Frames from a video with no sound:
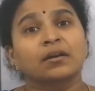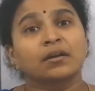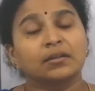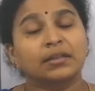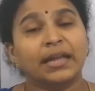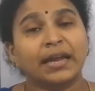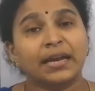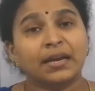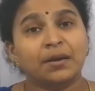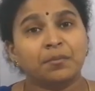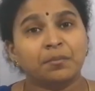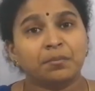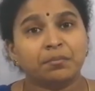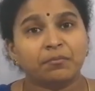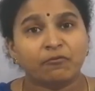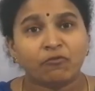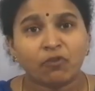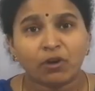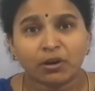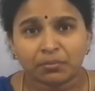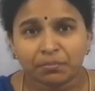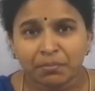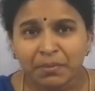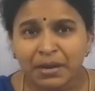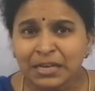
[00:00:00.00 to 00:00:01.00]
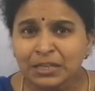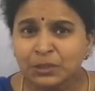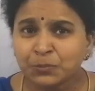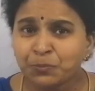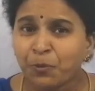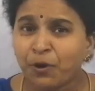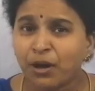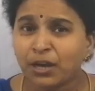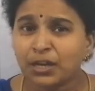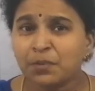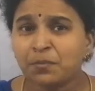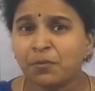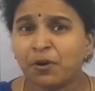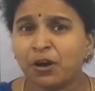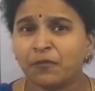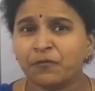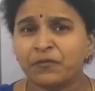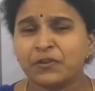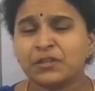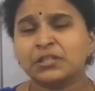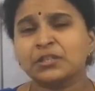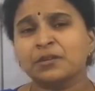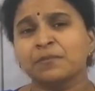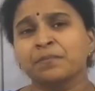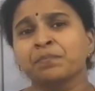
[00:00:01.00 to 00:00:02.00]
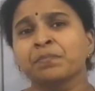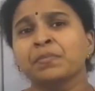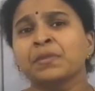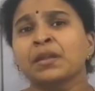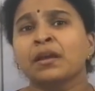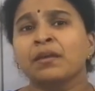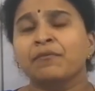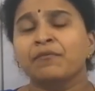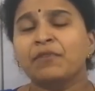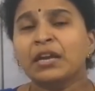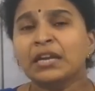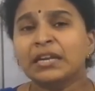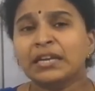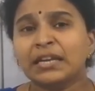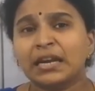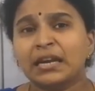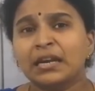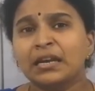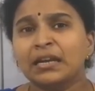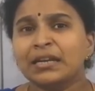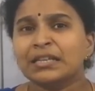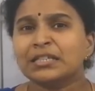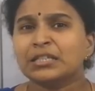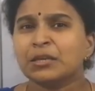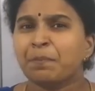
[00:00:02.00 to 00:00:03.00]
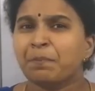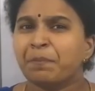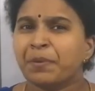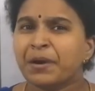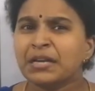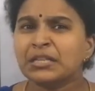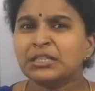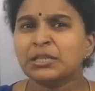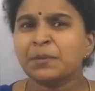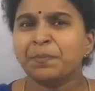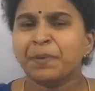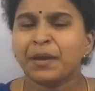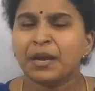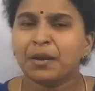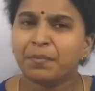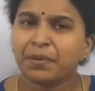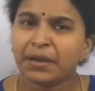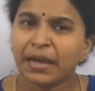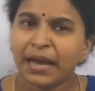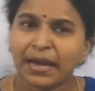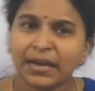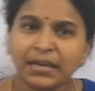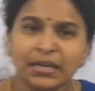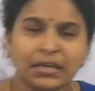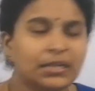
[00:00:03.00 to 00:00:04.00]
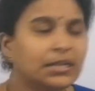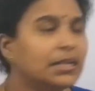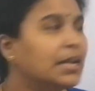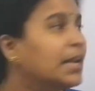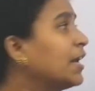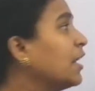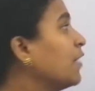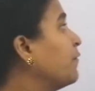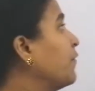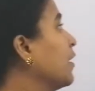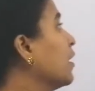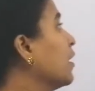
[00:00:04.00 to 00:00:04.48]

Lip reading: Then what means polymorphism, we tell, is a principle behind DNA